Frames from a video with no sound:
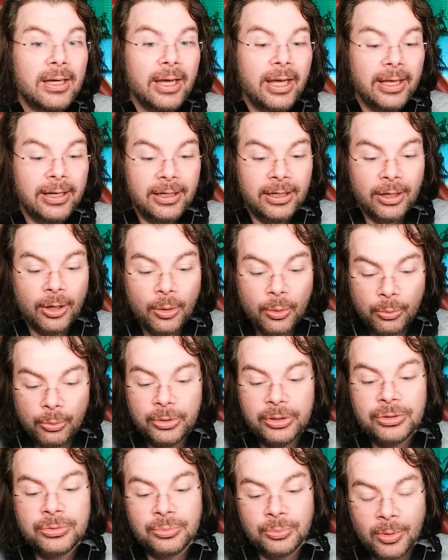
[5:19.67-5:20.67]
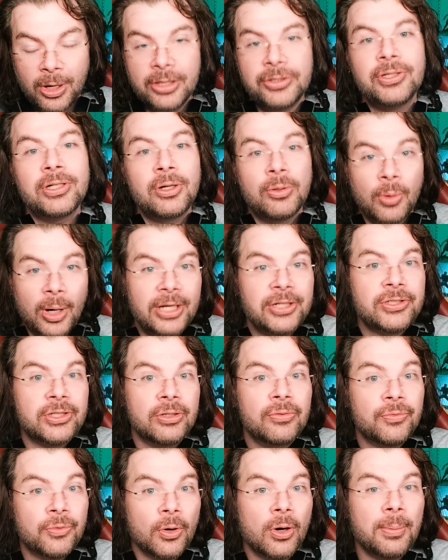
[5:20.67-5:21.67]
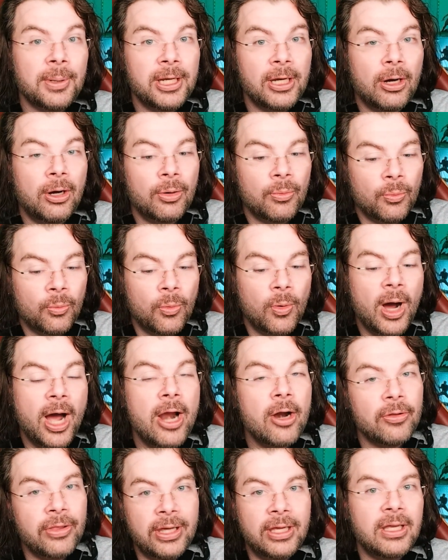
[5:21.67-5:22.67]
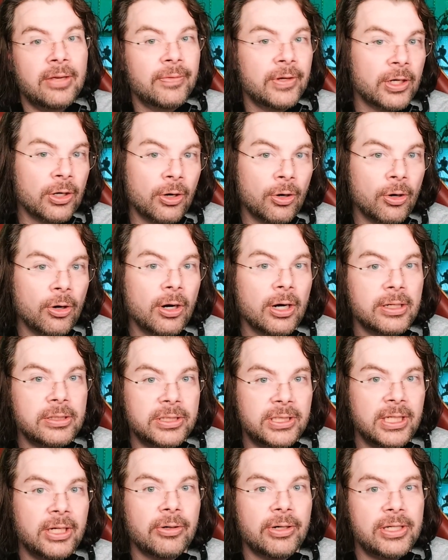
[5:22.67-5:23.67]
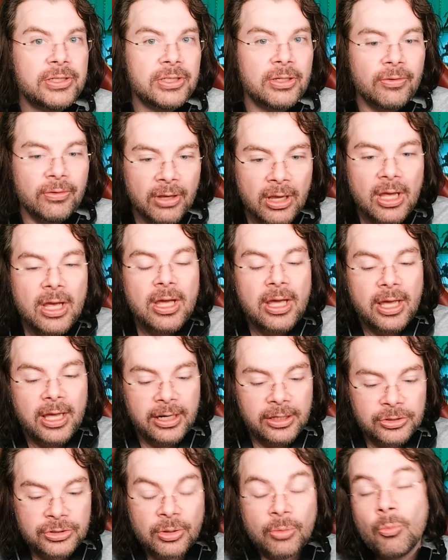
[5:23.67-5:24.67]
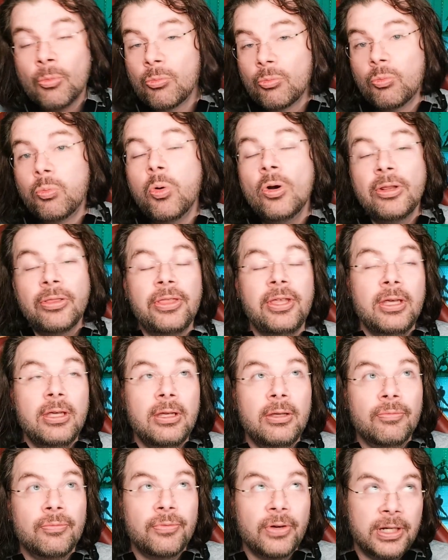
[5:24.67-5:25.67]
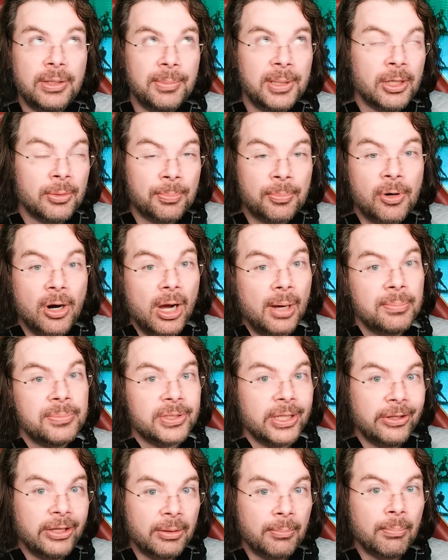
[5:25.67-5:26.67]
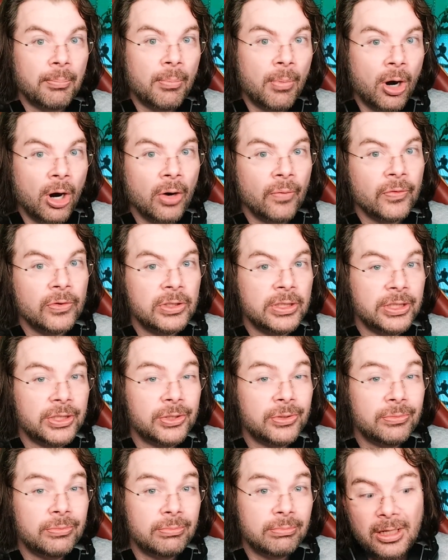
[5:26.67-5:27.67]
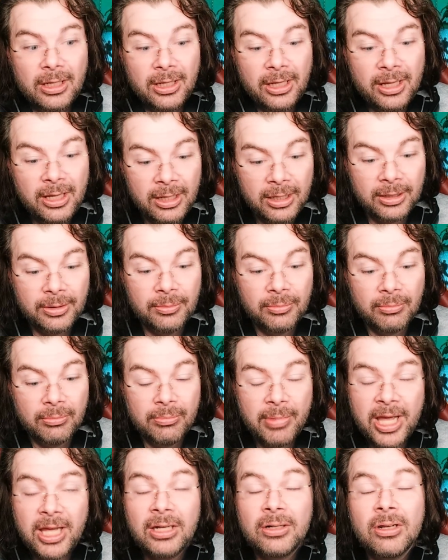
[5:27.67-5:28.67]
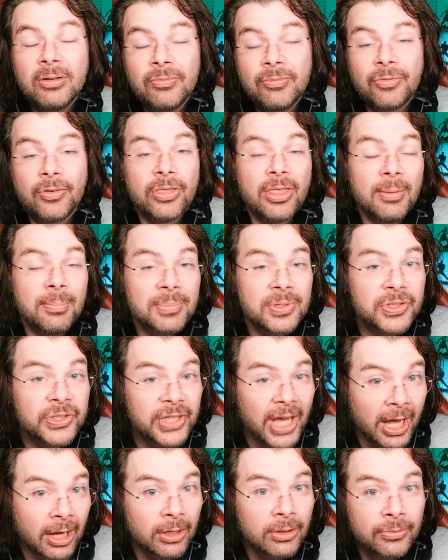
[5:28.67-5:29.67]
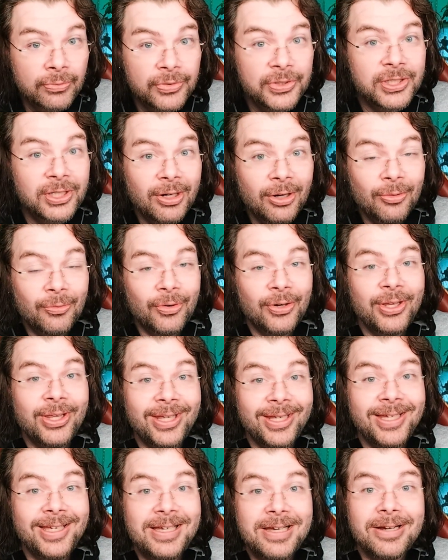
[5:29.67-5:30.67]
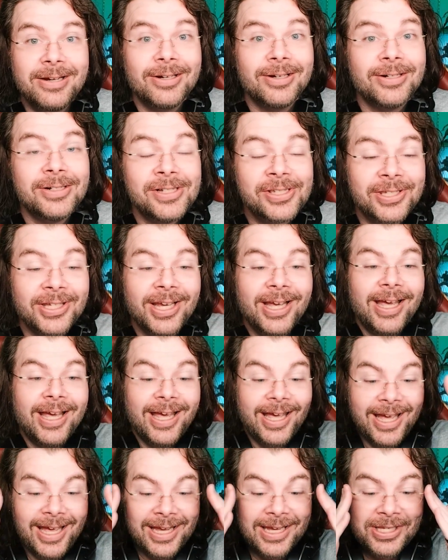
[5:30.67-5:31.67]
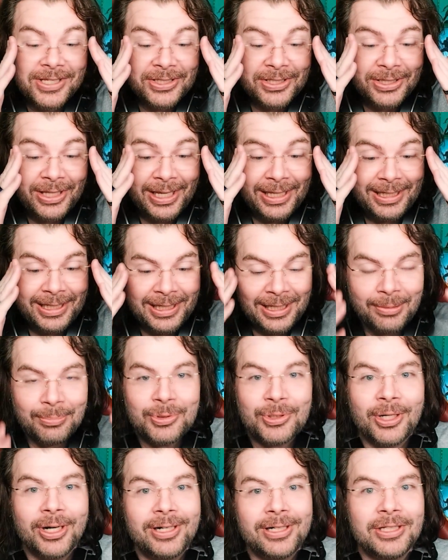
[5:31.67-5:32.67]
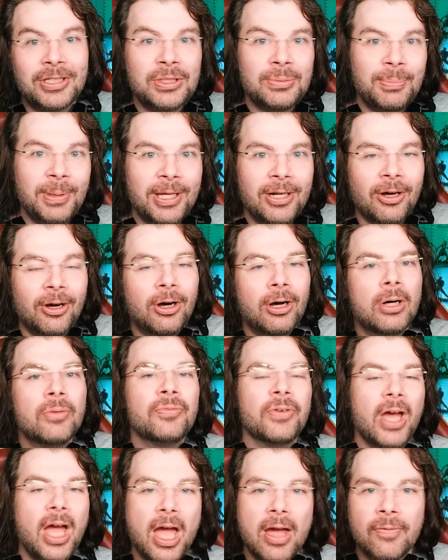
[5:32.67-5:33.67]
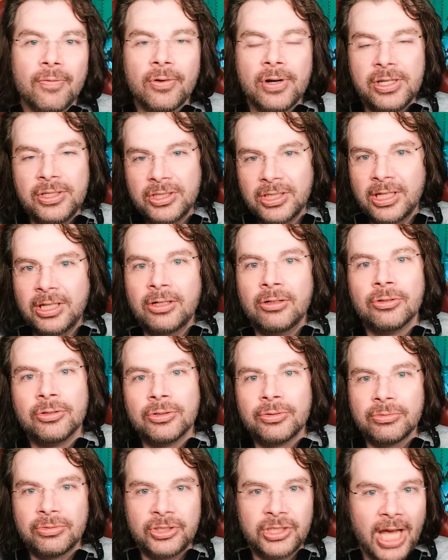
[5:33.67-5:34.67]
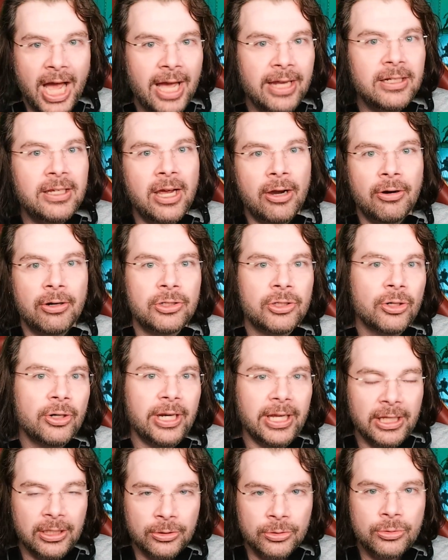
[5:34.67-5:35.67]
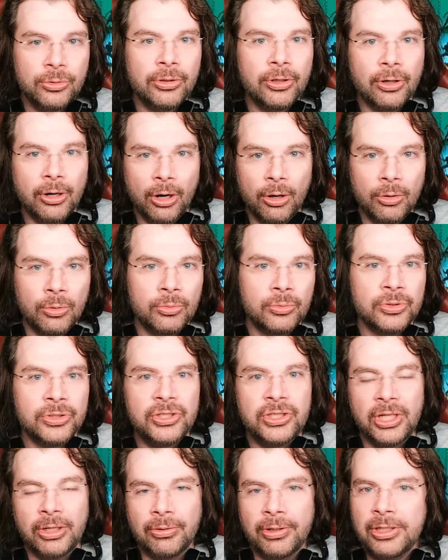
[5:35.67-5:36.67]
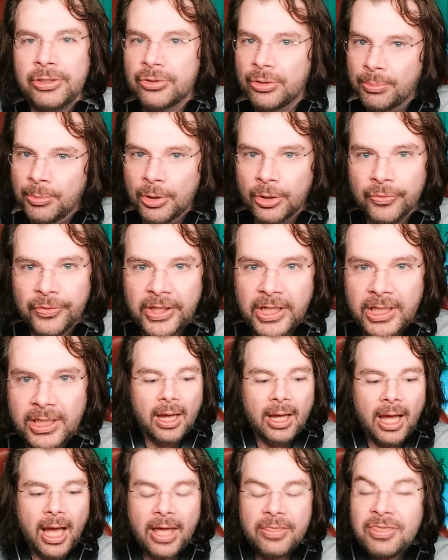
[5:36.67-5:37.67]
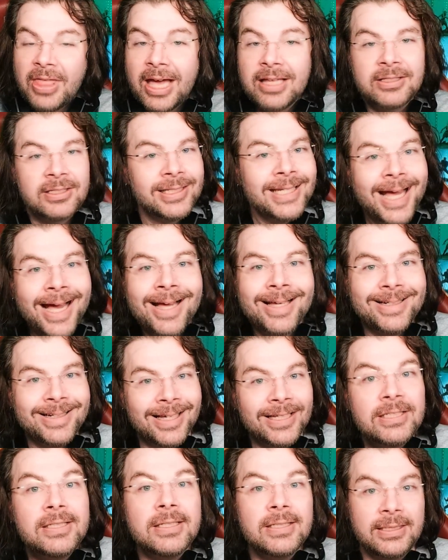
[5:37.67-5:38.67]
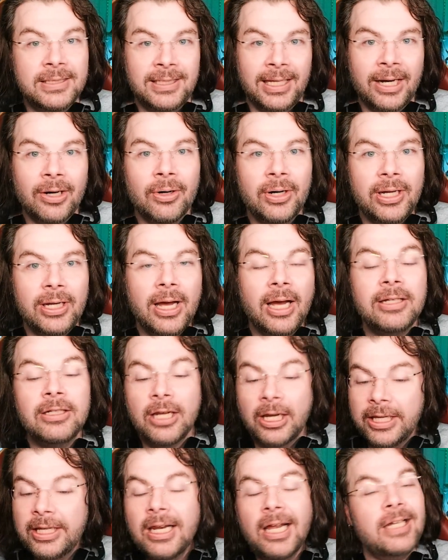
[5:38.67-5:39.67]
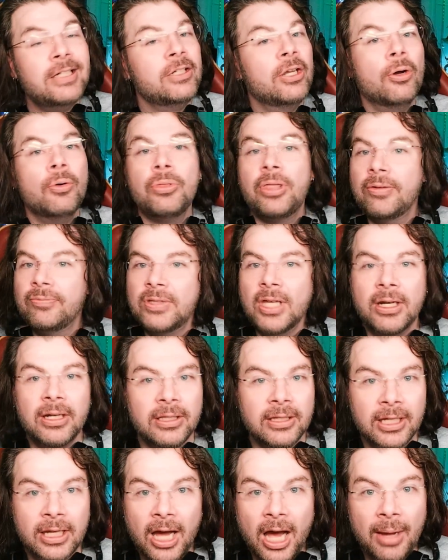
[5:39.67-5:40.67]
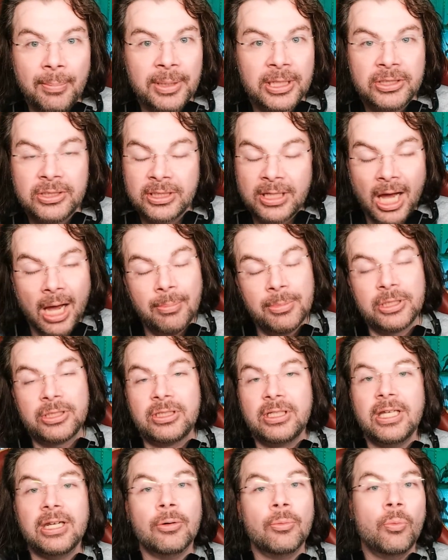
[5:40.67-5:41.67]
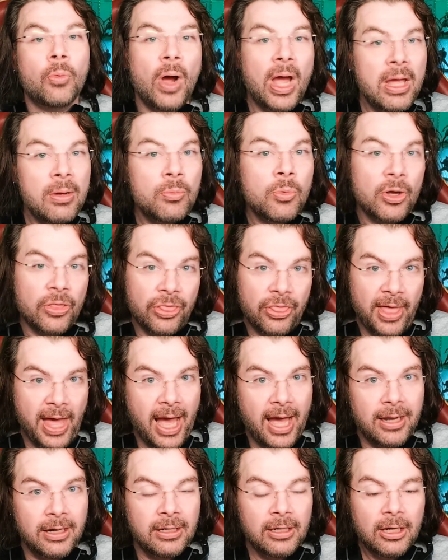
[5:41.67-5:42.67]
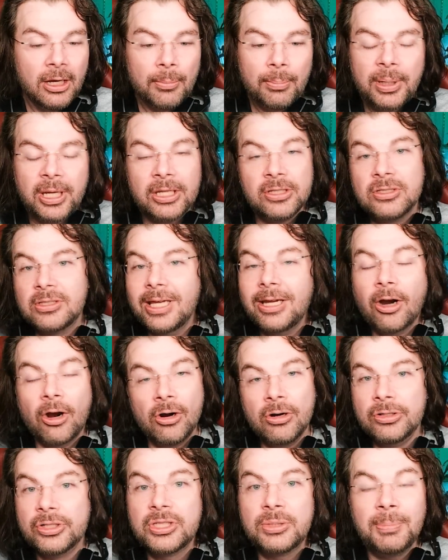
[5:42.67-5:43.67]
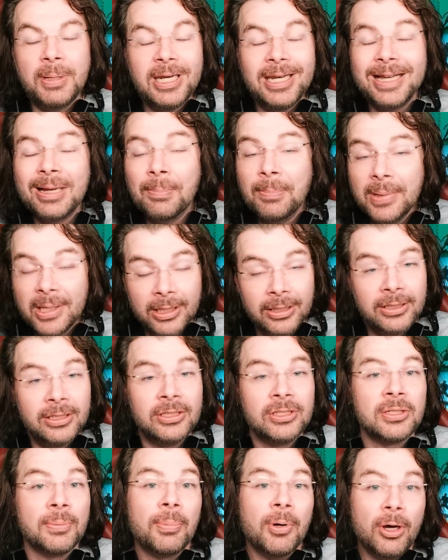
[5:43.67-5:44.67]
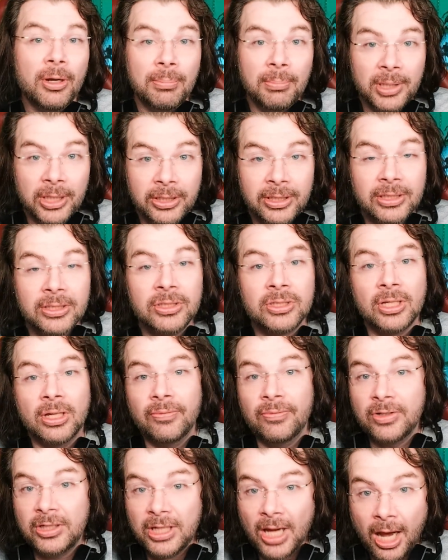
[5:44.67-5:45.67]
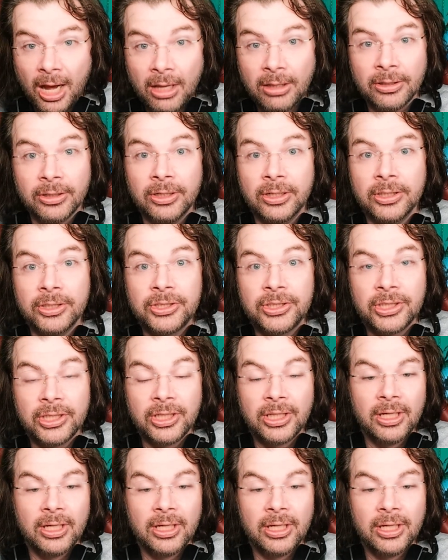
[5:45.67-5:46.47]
And it always was a question for me on why are they giving her a series. It is one of the fundamental problems I think Marvel has made for themselves over the years, is they keep trying to spin off every single side character into their own series or movie, and that's not necessary. I know they've done it in the comics. The comics get away with that because they aren't spending millions upon millions of dollars